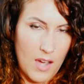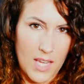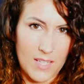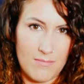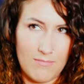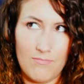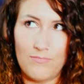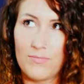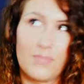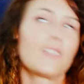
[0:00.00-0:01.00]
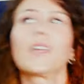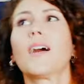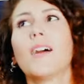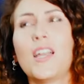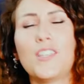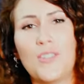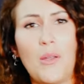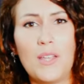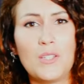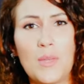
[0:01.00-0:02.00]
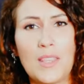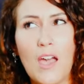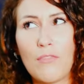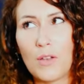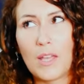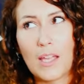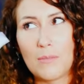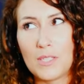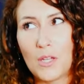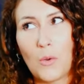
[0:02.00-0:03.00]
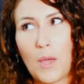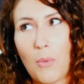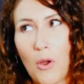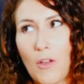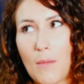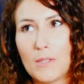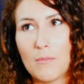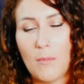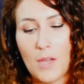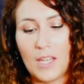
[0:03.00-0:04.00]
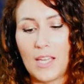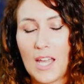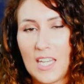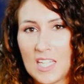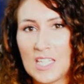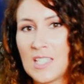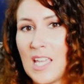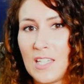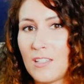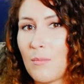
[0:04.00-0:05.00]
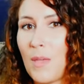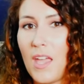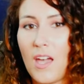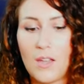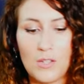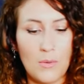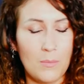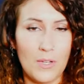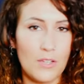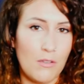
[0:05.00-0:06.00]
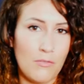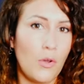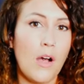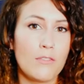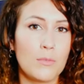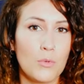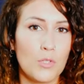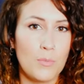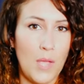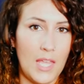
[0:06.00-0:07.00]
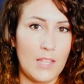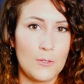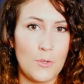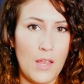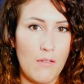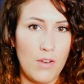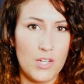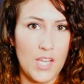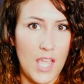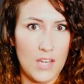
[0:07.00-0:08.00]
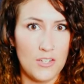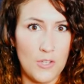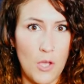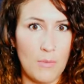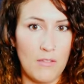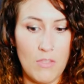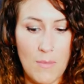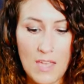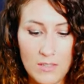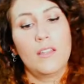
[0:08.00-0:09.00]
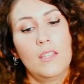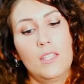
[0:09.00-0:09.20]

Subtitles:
I just don't like doing that. I feel like I'm still like programmed in my mind, like I need to see it disappear. I don't feel comfortable just putting it in the toilet and flushing it and just hoping for the best.